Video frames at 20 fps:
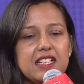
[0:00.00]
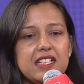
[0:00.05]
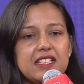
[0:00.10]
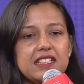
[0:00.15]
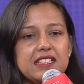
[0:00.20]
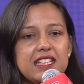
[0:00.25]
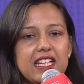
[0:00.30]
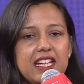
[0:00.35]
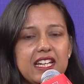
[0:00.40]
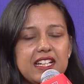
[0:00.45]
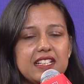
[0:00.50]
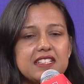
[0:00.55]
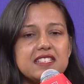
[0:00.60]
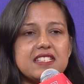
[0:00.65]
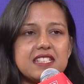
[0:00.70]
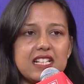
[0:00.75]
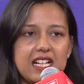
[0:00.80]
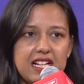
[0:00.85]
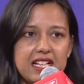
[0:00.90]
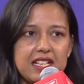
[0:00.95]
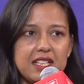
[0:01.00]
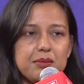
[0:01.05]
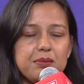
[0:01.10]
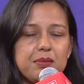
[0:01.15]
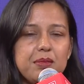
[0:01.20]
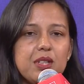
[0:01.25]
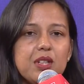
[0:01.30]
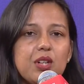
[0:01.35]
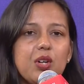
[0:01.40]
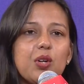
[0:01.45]
their
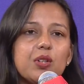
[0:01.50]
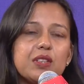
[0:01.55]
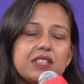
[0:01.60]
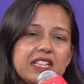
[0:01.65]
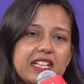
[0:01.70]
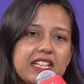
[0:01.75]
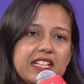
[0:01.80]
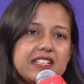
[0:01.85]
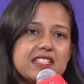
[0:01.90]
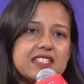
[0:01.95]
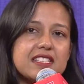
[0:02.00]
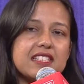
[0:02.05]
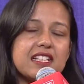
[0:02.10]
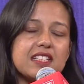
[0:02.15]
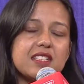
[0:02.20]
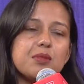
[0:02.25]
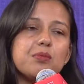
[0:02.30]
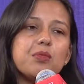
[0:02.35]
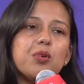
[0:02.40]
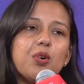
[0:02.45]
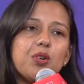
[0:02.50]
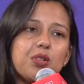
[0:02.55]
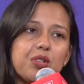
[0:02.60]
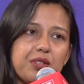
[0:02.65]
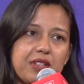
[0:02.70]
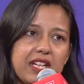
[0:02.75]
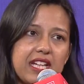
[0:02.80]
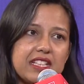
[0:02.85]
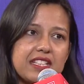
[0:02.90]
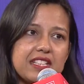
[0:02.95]
time on things that are more
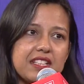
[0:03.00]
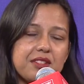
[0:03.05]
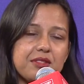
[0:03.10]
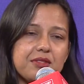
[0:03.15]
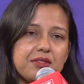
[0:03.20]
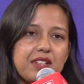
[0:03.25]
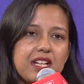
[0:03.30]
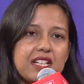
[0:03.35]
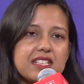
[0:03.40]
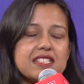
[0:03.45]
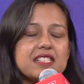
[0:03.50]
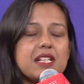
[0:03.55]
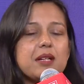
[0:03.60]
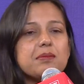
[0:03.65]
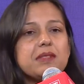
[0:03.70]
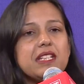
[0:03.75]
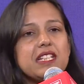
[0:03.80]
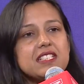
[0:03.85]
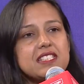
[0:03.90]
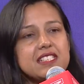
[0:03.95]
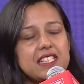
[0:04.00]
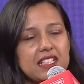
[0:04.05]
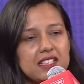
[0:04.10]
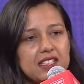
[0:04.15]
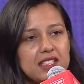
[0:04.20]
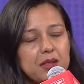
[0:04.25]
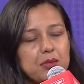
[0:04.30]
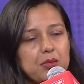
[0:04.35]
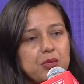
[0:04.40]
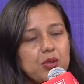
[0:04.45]
creative and some things that
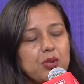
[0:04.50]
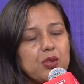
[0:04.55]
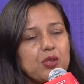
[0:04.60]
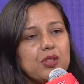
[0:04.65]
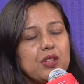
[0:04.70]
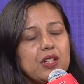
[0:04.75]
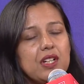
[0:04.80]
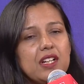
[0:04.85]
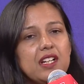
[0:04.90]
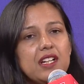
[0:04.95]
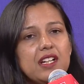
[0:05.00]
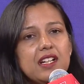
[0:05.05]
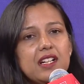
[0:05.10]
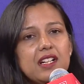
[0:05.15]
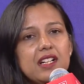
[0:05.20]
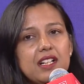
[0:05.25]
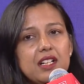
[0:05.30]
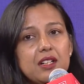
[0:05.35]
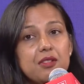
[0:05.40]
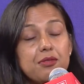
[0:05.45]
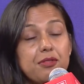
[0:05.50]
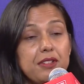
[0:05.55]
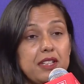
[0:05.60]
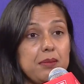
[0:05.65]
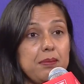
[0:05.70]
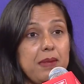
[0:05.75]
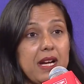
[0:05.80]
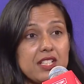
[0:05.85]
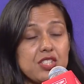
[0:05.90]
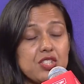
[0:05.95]
they more feel
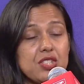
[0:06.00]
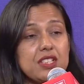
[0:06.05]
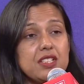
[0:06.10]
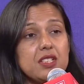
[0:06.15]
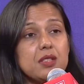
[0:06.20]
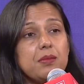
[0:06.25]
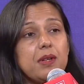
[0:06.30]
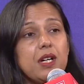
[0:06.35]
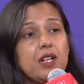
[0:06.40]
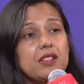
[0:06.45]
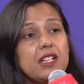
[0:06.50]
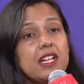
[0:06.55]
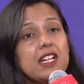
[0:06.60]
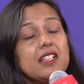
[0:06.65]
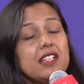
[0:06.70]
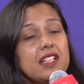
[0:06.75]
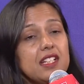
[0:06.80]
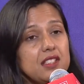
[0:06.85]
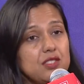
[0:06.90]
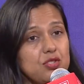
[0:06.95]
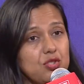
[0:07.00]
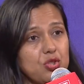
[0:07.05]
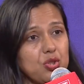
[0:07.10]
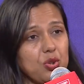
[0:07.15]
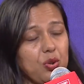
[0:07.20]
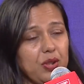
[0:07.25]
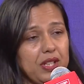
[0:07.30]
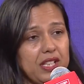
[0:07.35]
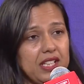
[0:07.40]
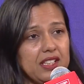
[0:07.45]
passionate about and
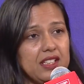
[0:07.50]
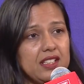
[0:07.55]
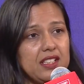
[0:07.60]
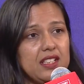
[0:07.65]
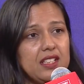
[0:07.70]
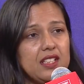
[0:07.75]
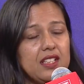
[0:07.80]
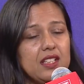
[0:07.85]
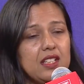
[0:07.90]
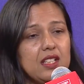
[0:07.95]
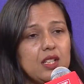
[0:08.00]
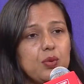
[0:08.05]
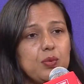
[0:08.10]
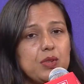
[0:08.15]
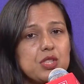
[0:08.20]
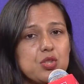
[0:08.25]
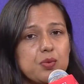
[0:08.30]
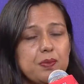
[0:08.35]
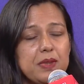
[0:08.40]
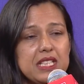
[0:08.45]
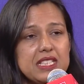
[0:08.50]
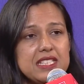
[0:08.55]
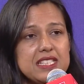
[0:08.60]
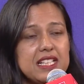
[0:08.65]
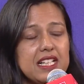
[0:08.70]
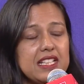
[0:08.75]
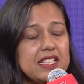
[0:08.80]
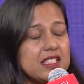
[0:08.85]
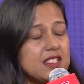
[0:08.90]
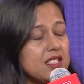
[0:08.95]
enjoy. Which means
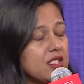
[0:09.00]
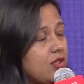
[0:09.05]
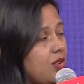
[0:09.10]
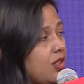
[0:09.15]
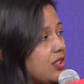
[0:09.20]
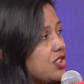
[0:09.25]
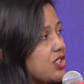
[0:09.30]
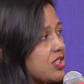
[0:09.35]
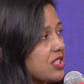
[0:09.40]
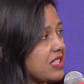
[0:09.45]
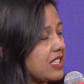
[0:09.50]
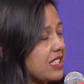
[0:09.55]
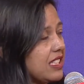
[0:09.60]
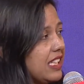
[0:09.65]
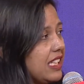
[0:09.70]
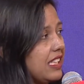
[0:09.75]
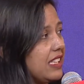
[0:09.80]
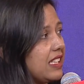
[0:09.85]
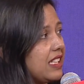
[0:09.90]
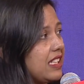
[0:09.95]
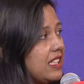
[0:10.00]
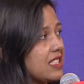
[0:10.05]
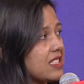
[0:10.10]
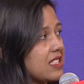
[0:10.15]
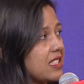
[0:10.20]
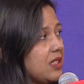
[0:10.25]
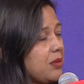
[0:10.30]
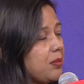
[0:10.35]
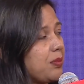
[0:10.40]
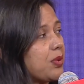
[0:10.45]
that it's not just an increase
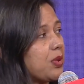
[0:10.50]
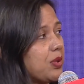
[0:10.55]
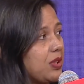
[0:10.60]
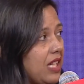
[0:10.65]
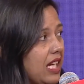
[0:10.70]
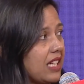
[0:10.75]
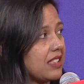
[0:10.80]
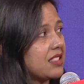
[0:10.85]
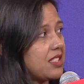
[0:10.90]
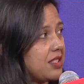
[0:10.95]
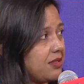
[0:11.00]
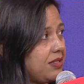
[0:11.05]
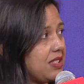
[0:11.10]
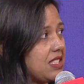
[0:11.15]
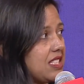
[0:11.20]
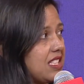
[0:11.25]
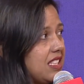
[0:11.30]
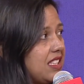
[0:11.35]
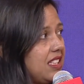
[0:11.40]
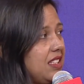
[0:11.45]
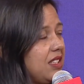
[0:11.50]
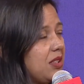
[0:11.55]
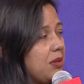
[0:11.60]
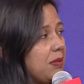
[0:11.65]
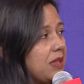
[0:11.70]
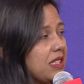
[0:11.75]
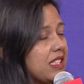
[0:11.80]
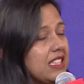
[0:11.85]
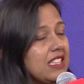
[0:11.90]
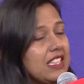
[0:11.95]
in productivity,
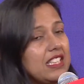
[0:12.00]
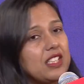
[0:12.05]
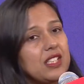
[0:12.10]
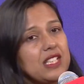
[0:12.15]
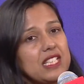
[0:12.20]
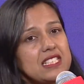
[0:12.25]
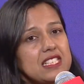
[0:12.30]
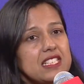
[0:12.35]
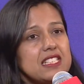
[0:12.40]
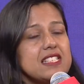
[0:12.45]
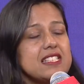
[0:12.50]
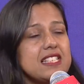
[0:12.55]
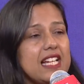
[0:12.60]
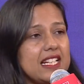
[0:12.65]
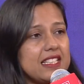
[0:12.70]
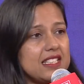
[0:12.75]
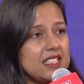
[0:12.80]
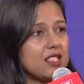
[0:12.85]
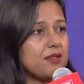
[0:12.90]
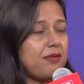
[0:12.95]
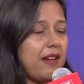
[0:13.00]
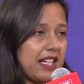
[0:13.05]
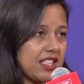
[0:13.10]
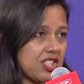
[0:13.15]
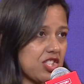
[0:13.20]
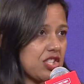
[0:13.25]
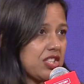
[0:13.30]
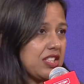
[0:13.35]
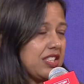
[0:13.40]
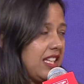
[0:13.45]
but an increase in
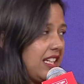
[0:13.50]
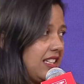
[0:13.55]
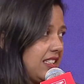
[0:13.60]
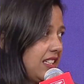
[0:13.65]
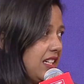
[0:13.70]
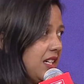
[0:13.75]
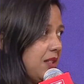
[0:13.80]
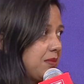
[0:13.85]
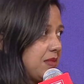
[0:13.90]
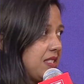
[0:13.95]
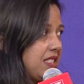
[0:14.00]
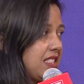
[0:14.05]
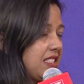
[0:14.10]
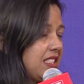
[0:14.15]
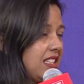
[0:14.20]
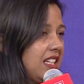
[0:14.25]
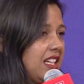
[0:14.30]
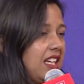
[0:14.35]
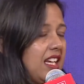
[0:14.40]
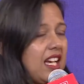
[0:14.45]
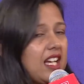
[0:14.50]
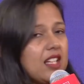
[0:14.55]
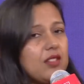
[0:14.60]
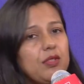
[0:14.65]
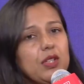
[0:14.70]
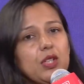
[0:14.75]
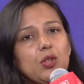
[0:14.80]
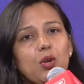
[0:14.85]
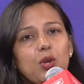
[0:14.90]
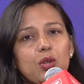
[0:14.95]
satisfaction that comes. And
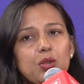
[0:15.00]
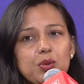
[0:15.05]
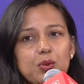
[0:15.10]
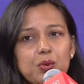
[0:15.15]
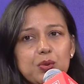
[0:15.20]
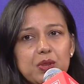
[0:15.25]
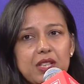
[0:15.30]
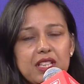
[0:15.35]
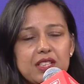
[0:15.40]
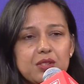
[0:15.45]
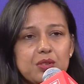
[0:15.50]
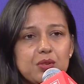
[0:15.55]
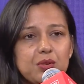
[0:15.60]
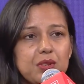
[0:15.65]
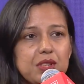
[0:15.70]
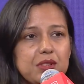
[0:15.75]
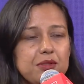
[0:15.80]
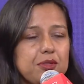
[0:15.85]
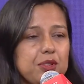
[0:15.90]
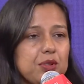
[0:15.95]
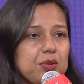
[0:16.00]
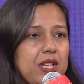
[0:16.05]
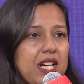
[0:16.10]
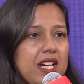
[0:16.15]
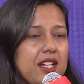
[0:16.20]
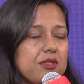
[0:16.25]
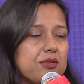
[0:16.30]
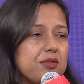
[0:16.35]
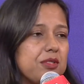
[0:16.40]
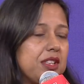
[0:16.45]
we all know that, if you
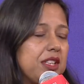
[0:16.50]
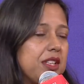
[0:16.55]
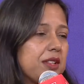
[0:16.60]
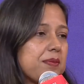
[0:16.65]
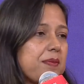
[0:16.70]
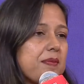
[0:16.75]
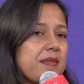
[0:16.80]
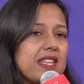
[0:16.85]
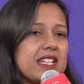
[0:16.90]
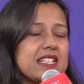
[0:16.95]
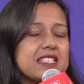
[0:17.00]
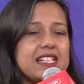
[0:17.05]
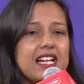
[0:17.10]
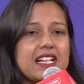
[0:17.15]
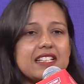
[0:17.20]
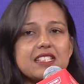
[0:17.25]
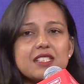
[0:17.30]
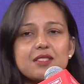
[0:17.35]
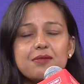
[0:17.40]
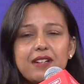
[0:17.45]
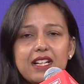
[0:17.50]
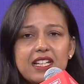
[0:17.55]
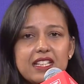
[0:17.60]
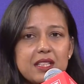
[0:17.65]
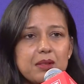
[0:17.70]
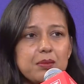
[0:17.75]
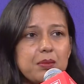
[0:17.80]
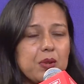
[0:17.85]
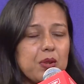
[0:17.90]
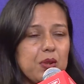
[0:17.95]
have satisfied
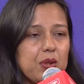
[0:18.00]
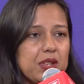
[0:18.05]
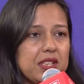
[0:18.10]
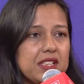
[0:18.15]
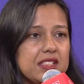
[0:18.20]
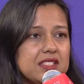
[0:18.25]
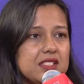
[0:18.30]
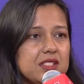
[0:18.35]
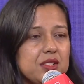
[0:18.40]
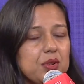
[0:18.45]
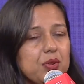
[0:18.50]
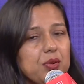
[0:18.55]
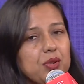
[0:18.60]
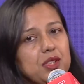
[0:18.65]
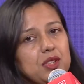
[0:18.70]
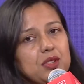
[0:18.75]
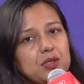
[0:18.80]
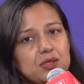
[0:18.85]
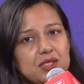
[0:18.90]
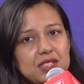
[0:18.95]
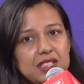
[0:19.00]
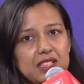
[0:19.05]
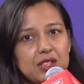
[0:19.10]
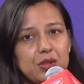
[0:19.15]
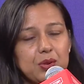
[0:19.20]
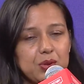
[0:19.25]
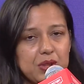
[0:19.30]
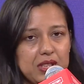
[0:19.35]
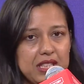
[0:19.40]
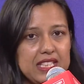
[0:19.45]
employees, you're going to see
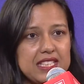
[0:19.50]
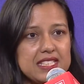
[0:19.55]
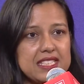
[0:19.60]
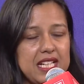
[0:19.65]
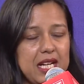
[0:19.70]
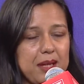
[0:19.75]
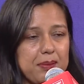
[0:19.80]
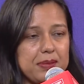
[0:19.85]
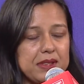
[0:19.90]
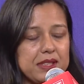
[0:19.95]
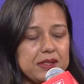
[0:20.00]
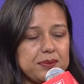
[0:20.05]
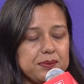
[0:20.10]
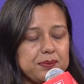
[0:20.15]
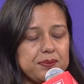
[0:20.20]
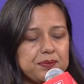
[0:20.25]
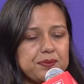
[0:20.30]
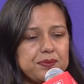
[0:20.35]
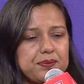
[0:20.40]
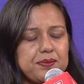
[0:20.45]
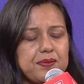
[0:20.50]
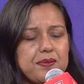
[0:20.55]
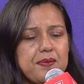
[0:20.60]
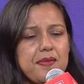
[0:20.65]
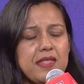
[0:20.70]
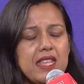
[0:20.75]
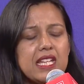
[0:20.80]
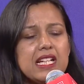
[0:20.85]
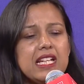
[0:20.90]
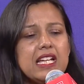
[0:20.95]
good things happen.
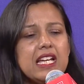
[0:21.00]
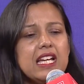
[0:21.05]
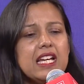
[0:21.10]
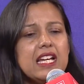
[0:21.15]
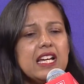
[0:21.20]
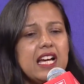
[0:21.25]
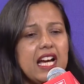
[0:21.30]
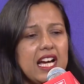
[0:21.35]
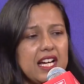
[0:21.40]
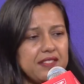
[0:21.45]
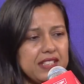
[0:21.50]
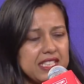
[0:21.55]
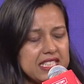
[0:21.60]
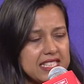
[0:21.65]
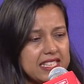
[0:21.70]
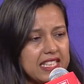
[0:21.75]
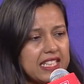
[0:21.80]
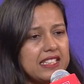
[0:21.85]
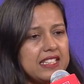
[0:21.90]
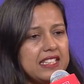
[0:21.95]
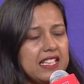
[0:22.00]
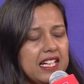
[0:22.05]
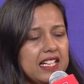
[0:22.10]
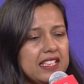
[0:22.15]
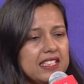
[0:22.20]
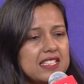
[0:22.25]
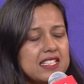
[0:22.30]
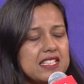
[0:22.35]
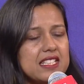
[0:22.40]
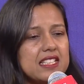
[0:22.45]
Having said
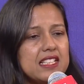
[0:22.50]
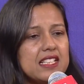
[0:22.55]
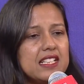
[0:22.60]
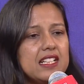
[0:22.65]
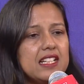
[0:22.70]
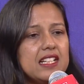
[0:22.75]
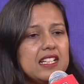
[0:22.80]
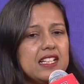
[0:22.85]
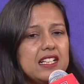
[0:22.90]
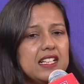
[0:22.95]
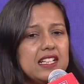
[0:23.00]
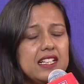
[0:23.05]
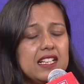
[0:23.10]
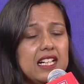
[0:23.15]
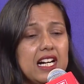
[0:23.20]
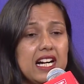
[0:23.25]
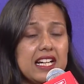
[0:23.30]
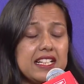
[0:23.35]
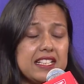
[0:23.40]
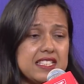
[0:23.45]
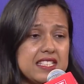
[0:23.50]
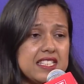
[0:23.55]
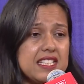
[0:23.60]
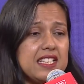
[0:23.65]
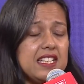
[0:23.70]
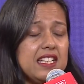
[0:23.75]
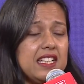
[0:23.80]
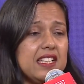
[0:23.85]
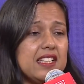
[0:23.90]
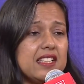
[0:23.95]
that,
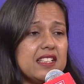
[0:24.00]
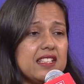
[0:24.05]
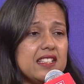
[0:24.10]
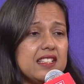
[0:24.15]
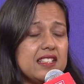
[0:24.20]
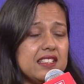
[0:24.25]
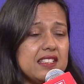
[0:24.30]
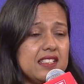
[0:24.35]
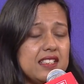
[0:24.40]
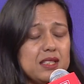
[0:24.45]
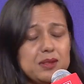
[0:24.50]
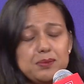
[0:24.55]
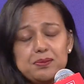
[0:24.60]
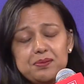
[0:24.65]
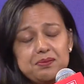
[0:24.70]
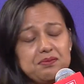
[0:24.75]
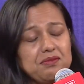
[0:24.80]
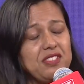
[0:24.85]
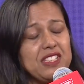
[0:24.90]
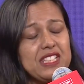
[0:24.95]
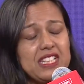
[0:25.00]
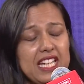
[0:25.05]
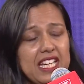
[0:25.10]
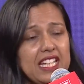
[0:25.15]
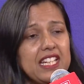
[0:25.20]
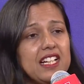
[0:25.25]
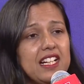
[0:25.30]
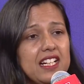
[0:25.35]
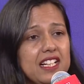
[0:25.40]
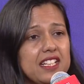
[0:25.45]
IT with
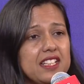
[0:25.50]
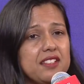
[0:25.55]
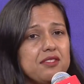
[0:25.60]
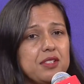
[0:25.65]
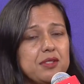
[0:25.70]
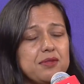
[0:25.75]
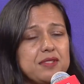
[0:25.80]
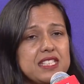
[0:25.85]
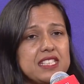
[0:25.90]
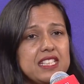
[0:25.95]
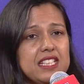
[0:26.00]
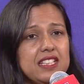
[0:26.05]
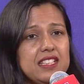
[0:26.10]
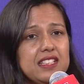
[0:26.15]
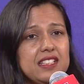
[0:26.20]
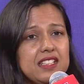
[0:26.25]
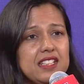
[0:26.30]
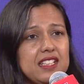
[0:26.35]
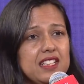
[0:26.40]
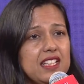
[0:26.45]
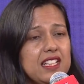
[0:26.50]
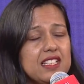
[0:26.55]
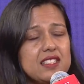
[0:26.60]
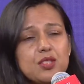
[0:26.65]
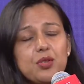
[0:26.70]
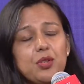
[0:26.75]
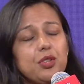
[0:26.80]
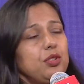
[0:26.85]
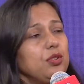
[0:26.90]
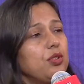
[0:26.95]
AI, we've seen it's
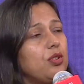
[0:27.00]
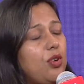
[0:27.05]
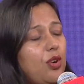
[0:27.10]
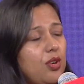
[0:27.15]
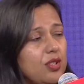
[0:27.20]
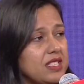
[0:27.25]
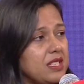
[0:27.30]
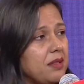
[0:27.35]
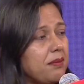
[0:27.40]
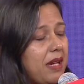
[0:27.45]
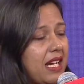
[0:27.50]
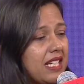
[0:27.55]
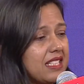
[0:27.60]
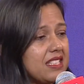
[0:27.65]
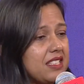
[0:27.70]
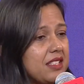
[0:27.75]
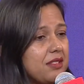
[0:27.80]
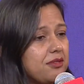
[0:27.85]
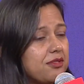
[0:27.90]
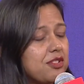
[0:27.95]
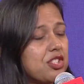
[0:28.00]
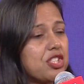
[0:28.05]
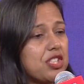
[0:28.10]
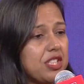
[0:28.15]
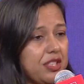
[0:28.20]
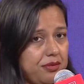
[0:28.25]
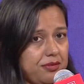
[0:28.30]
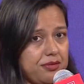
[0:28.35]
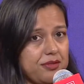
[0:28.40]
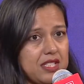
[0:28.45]
going to cause a massive
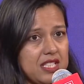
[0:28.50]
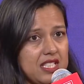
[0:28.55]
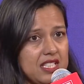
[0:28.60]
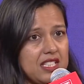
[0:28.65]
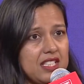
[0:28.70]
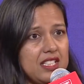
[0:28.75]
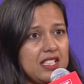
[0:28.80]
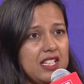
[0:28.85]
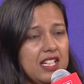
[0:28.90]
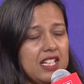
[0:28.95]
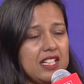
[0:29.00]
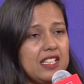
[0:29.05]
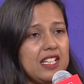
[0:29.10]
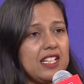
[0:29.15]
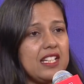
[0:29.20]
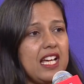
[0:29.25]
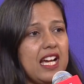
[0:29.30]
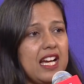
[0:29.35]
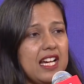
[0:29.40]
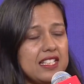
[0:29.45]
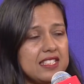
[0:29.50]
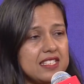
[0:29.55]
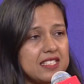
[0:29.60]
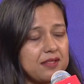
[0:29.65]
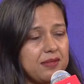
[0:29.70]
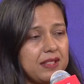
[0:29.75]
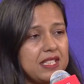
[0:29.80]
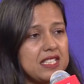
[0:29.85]
shift, right? And as we